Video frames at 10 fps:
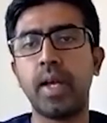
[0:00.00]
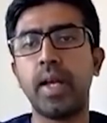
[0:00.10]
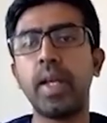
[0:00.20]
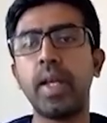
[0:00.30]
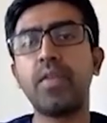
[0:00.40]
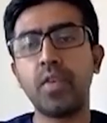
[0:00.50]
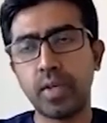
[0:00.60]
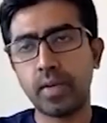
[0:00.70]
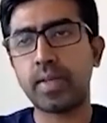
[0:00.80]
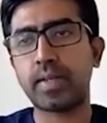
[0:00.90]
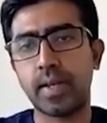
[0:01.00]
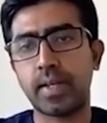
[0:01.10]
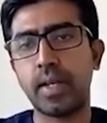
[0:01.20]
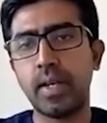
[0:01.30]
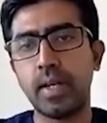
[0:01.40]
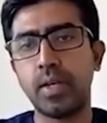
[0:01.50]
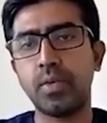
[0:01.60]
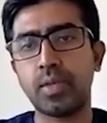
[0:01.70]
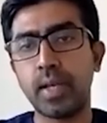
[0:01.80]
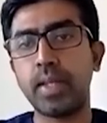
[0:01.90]
In diffusion restriction, you
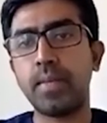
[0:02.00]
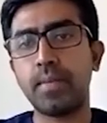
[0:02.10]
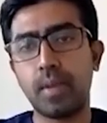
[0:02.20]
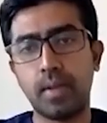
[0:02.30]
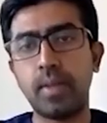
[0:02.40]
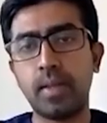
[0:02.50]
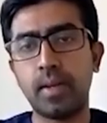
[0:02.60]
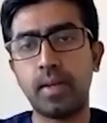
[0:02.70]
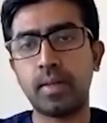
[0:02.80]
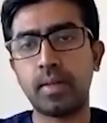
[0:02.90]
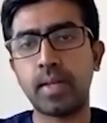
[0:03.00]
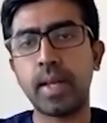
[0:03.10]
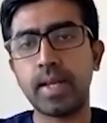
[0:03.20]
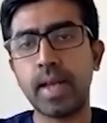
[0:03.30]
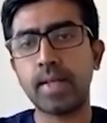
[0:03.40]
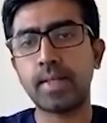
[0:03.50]
see it as